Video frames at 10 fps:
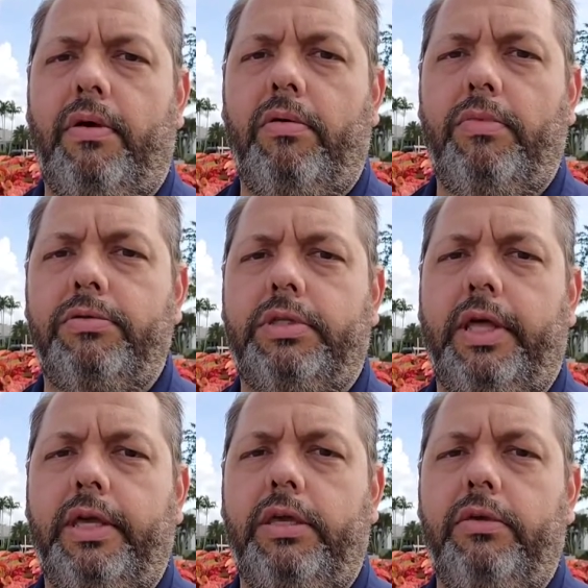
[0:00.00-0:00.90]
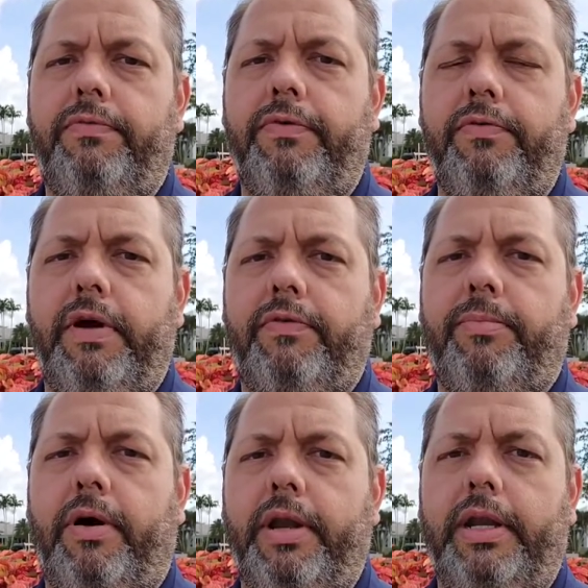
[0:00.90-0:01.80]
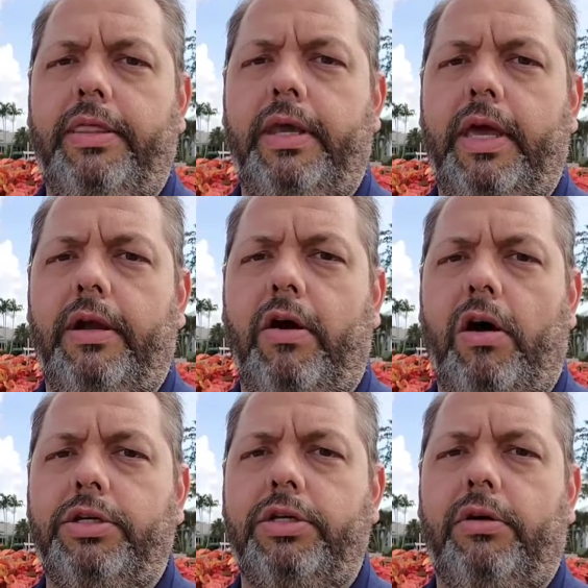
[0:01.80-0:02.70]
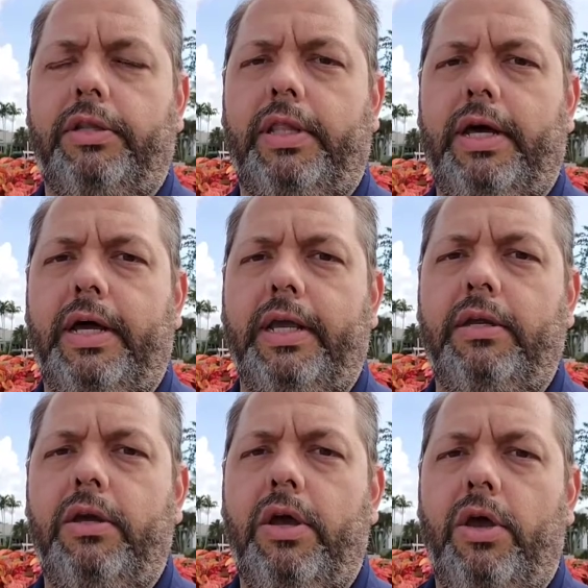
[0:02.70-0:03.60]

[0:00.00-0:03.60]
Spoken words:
almost like if you've ever bought anything at an auction online,